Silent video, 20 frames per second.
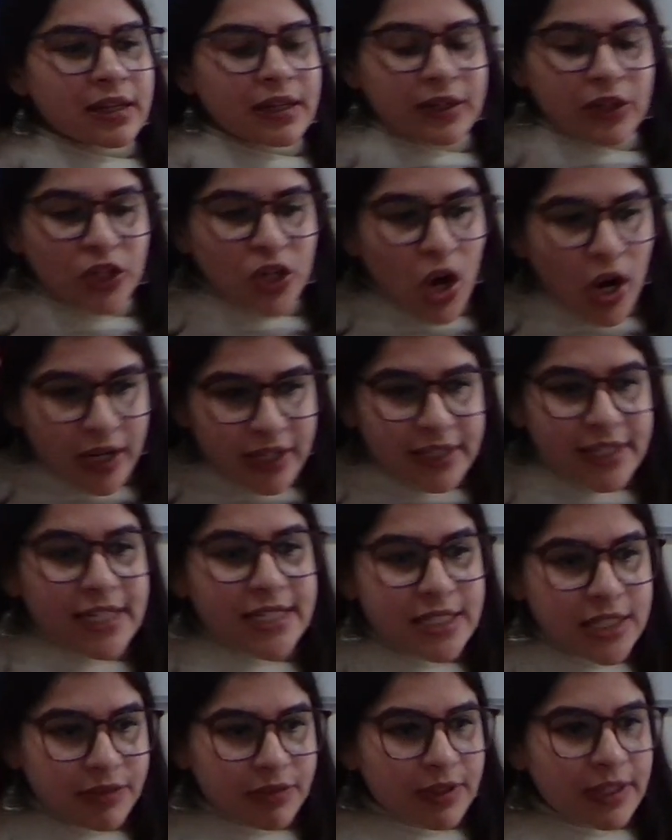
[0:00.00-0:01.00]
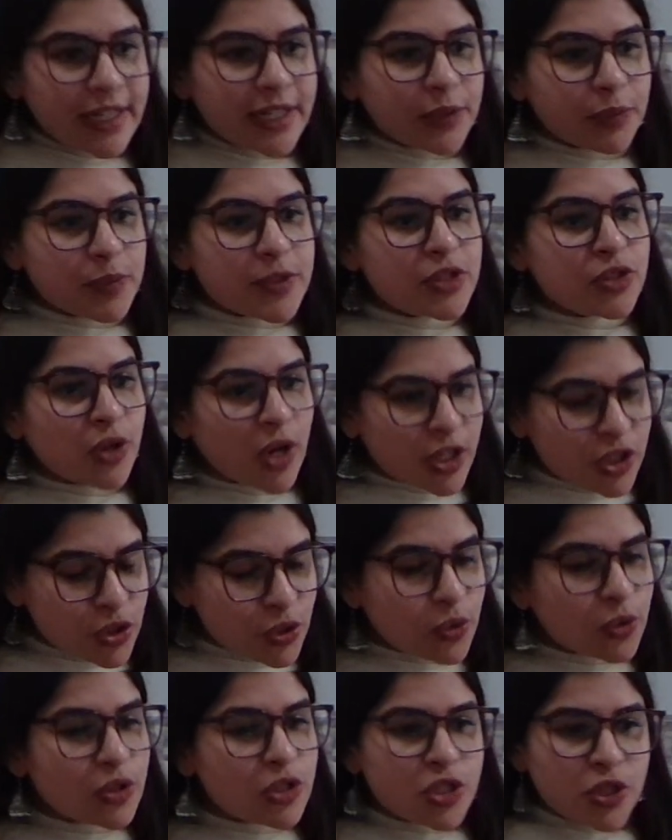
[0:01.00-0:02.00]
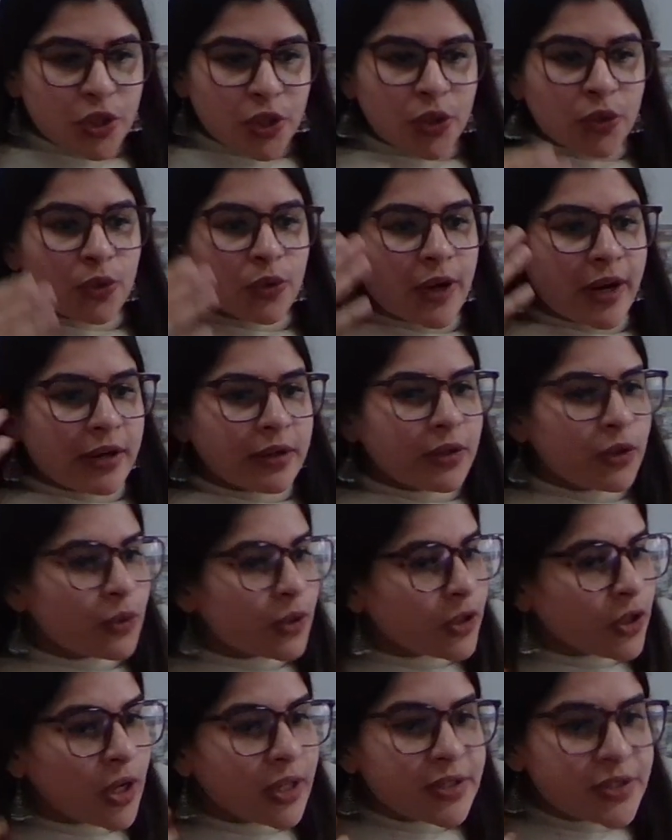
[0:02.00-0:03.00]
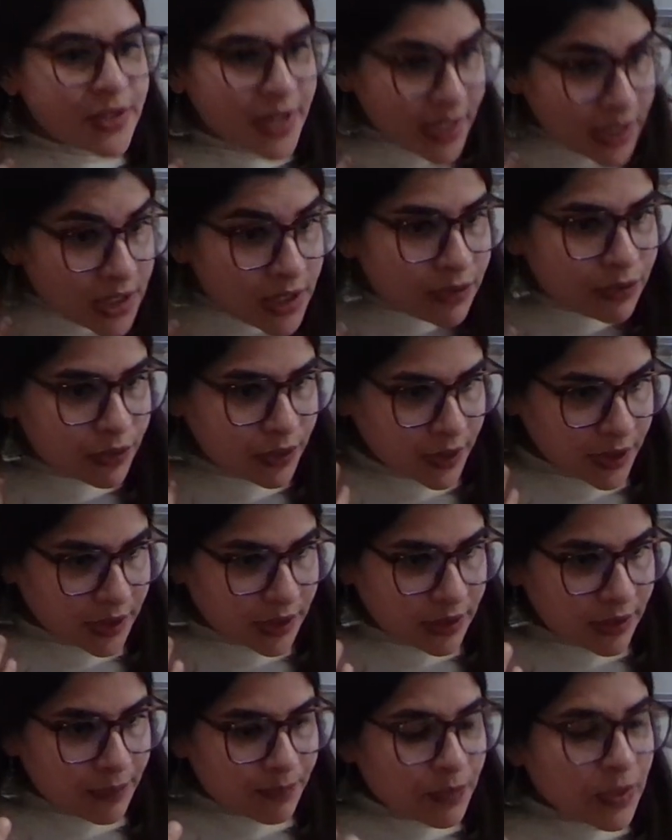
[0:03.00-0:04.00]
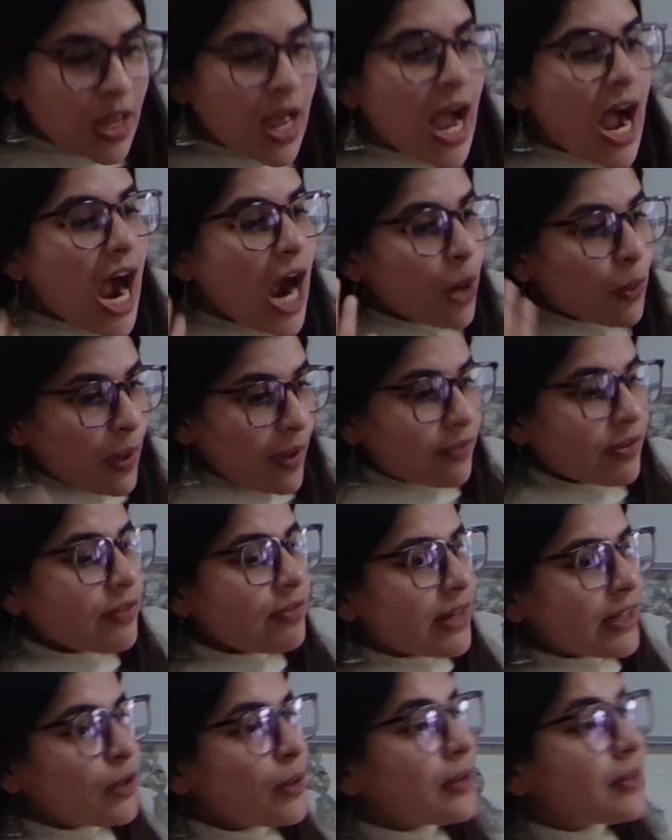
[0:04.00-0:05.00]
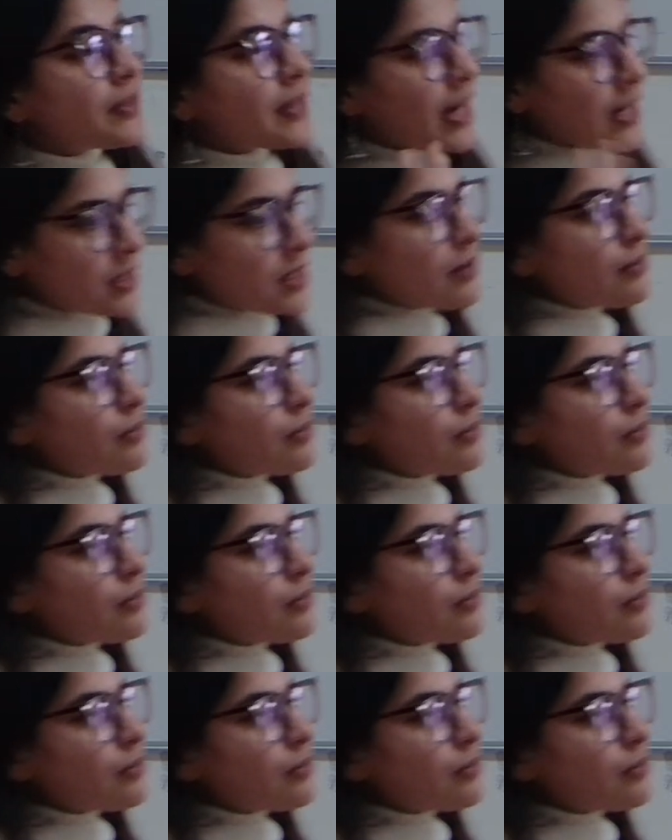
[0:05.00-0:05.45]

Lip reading: cognitively, it was not told to you, and you are not ready for it. However, when you're ready for